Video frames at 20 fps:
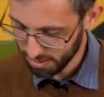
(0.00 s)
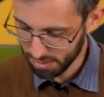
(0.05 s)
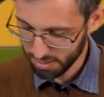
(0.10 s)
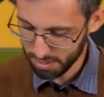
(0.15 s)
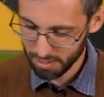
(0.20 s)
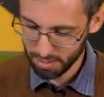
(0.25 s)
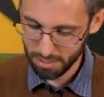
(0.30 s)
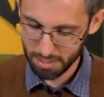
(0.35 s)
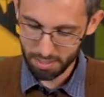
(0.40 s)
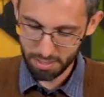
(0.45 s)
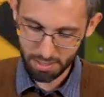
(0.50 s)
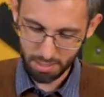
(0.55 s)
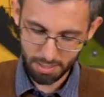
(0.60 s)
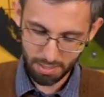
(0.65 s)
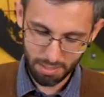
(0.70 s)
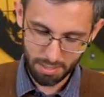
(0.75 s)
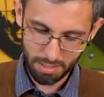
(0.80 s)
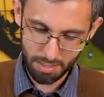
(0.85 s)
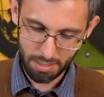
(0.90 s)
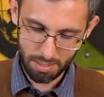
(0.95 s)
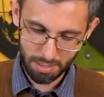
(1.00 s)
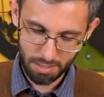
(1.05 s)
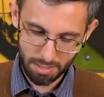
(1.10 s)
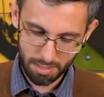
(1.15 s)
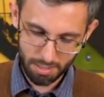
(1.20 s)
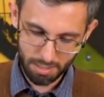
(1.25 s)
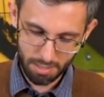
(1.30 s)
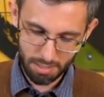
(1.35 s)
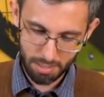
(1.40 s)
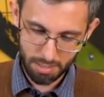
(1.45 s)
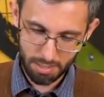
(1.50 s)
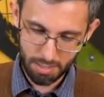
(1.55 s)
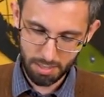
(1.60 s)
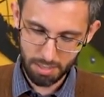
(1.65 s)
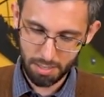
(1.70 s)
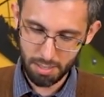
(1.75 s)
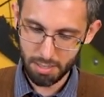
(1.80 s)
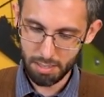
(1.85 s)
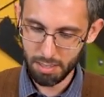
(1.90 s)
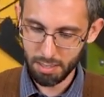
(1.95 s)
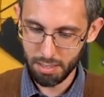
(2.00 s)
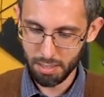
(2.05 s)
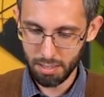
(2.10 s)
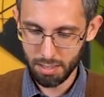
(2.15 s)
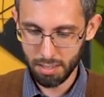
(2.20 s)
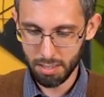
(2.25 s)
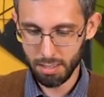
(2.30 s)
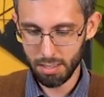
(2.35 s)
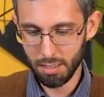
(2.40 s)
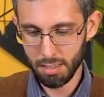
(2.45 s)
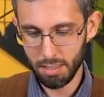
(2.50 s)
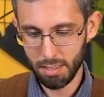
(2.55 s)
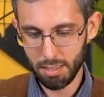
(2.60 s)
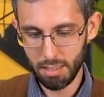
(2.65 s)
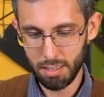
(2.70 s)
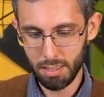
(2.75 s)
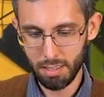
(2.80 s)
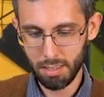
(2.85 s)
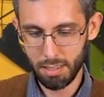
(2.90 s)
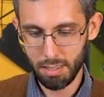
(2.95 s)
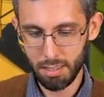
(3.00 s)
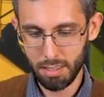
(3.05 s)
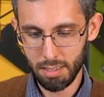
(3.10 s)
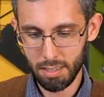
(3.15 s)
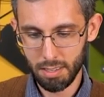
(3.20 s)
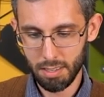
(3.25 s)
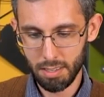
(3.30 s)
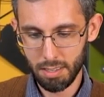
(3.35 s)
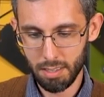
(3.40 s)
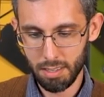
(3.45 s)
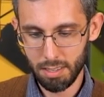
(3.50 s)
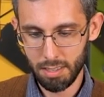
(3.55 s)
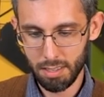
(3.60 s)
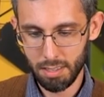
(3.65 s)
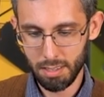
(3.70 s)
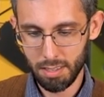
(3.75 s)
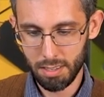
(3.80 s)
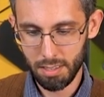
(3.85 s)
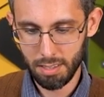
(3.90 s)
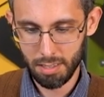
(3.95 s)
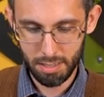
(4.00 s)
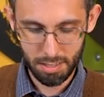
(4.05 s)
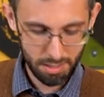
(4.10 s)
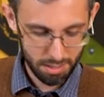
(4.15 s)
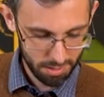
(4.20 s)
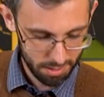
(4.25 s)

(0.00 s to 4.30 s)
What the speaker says: (no one is talking)